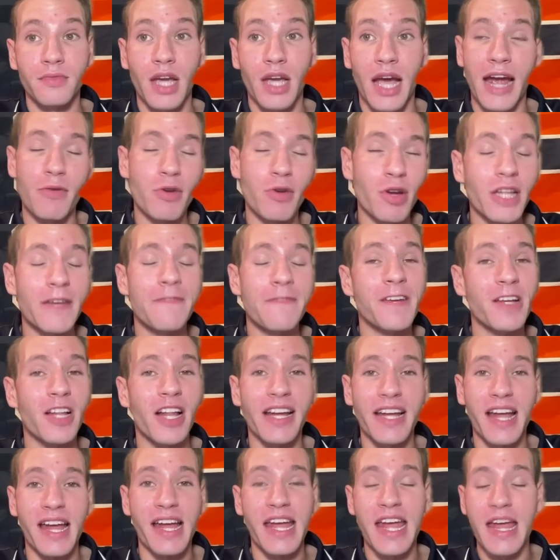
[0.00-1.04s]
I really feel
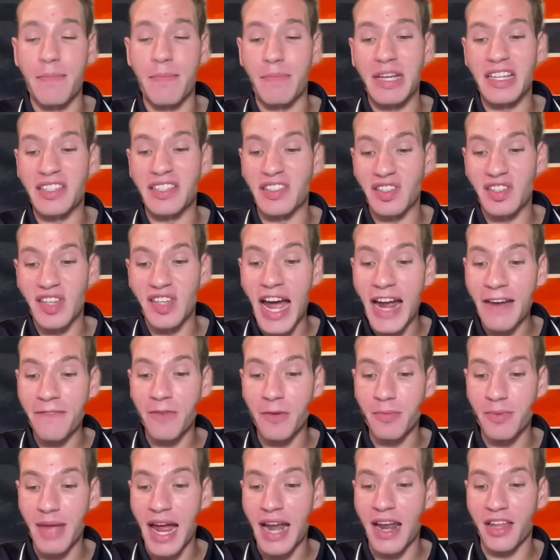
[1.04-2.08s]
like I am, because aside
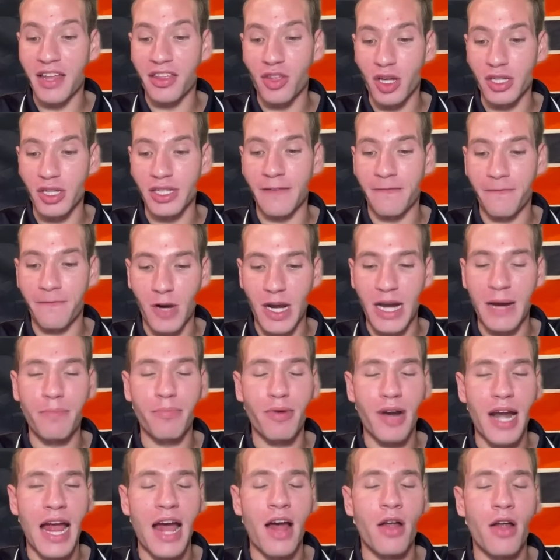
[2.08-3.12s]
from that, I thought that Fran
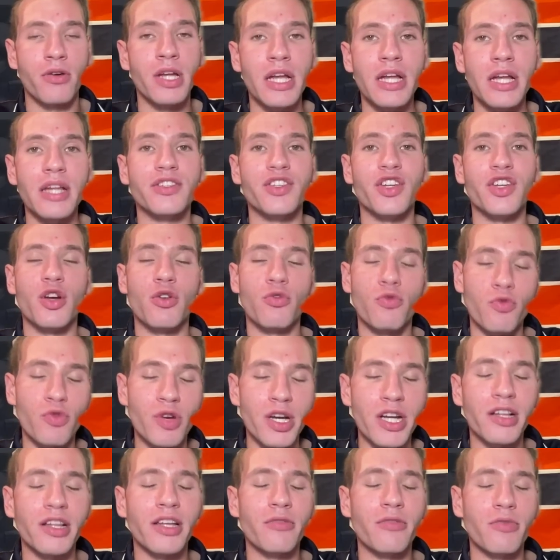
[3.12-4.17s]
Brown did a
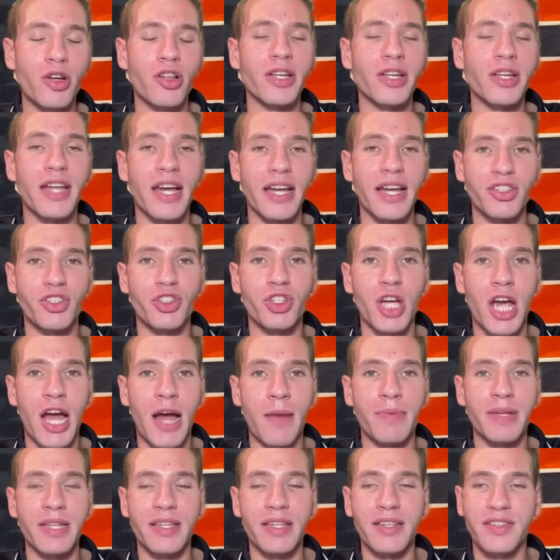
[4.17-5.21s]
really, really nice
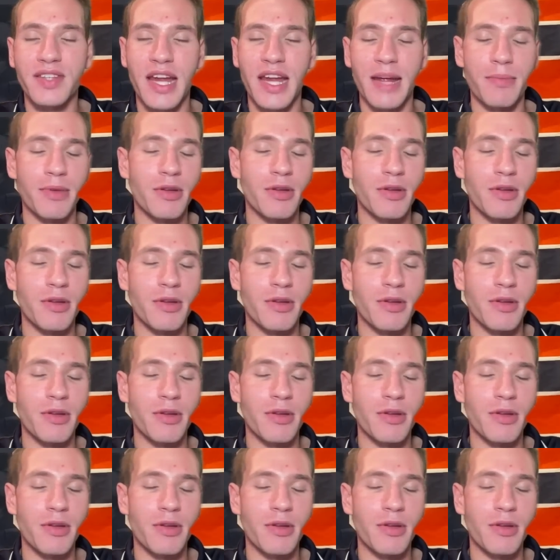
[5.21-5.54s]
job in this game.